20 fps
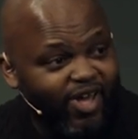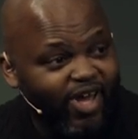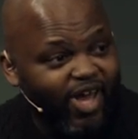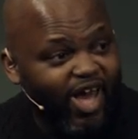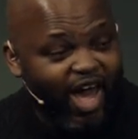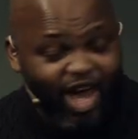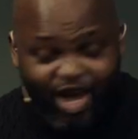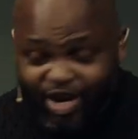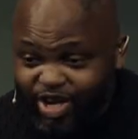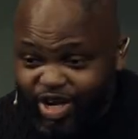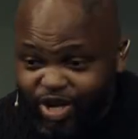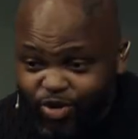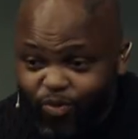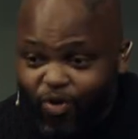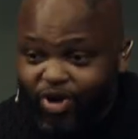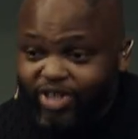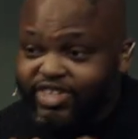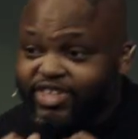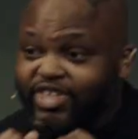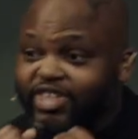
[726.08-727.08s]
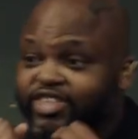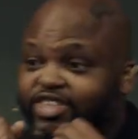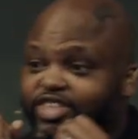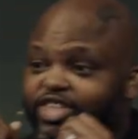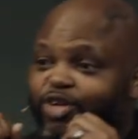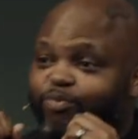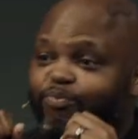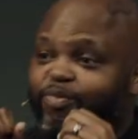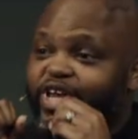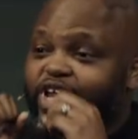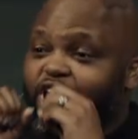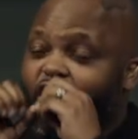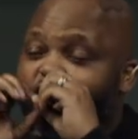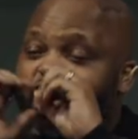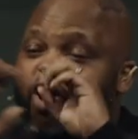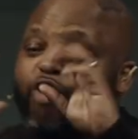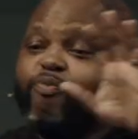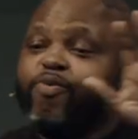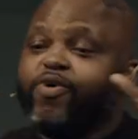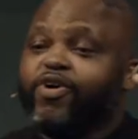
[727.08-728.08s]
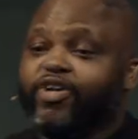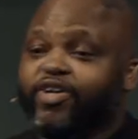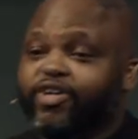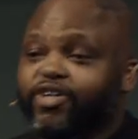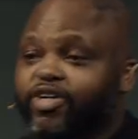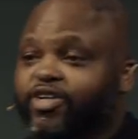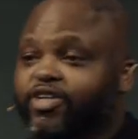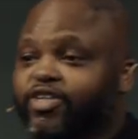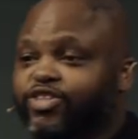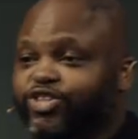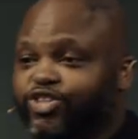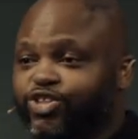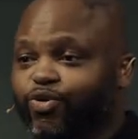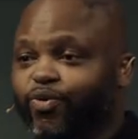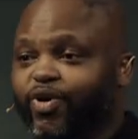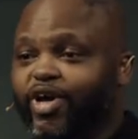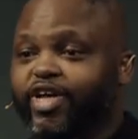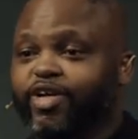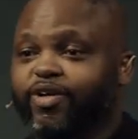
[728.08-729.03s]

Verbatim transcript: And he wants us to be open to it.